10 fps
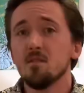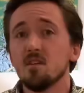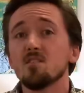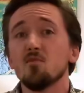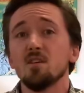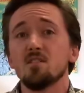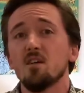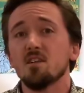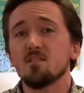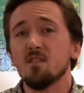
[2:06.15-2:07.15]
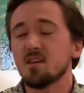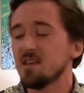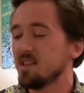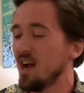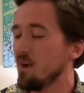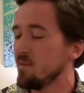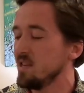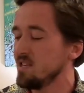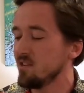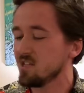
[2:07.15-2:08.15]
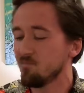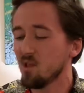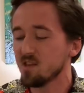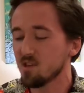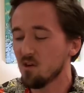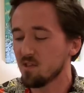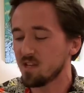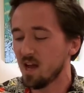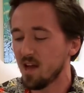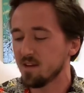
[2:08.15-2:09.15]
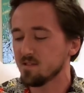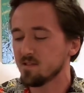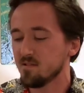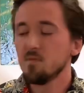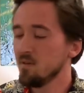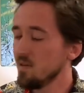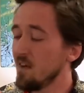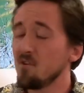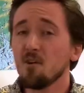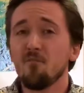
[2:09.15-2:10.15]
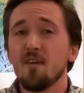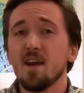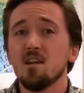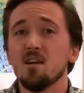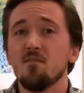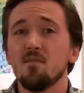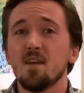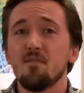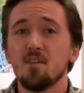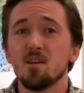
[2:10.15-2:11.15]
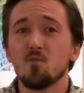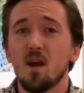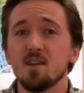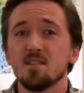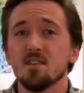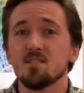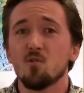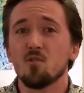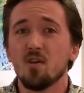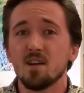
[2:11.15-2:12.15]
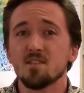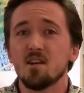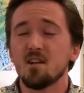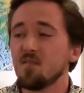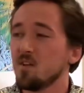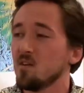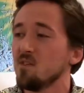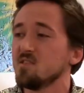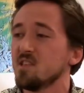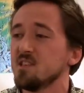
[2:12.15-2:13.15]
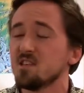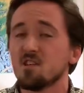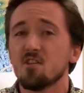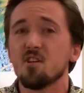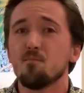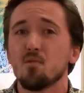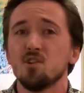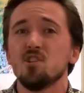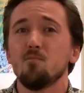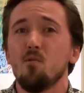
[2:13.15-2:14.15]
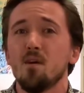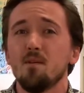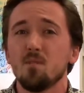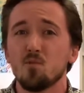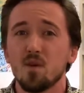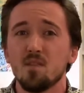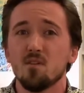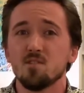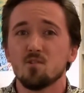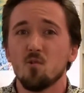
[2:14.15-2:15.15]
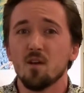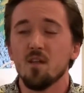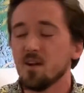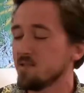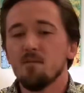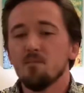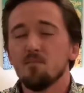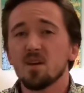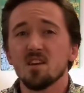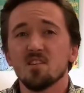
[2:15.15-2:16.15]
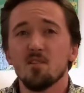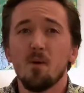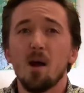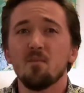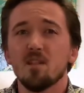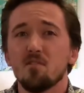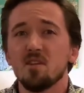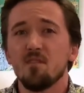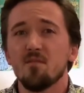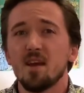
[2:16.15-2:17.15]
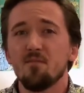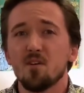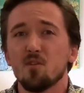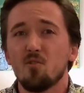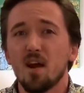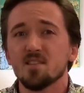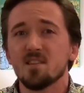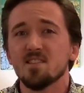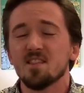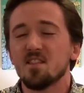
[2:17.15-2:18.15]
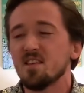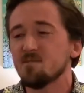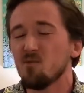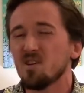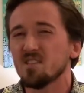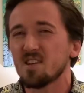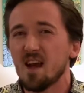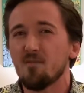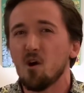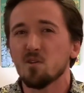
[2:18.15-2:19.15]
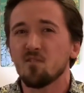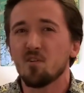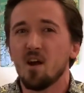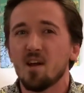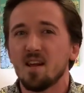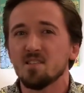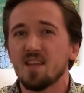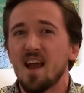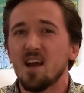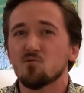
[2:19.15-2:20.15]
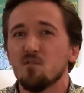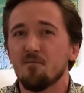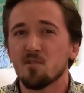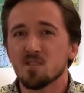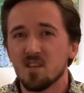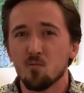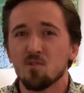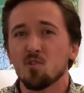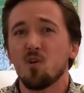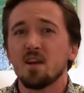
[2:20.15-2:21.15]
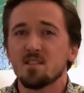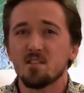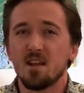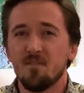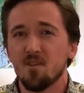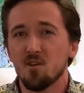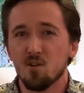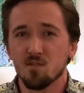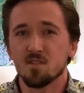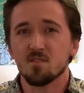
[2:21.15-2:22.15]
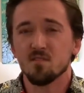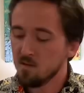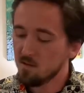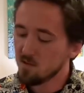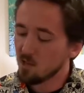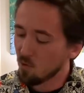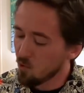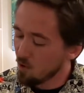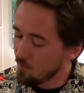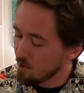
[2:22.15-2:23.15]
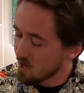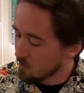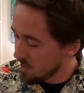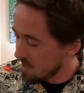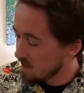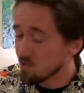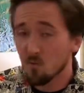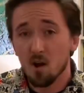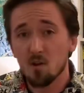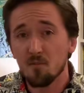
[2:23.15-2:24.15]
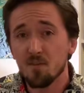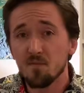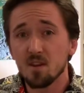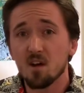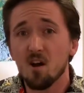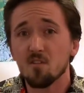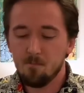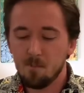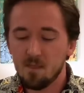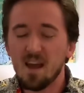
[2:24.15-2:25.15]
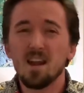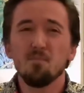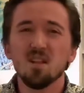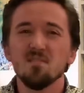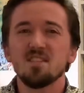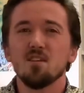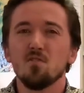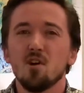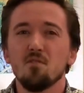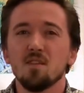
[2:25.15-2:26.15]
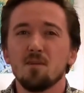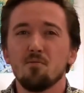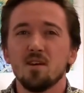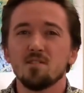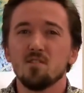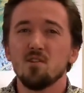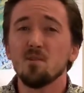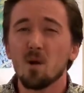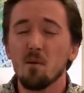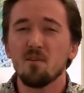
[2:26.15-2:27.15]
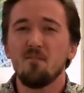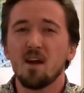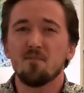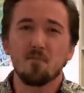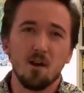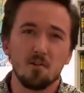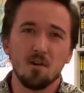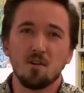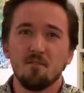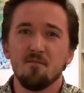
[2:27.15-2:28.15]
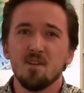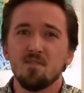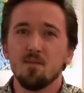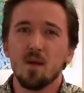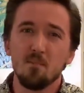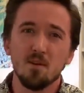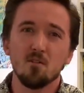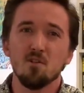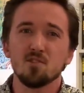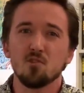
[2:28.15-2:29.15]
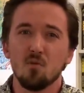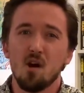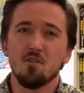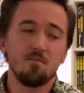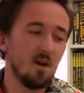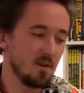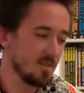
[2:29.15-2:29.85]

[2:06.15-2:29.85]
So this does collect the entire miniseries, plus all the tie-ins. If you're a fan of Infinite Crisis or Crisis on Infinite Earths, this is a good bridging point between those storylines. Because of the popularity of Infinite Crisis, this book is kind of always forgotten as the actual first sequel to Crisis on Infinite Earths. So cool book, it retails for $150, and I believe it's still currently in print, so you could probably find it for under $150, maybe closer to $100.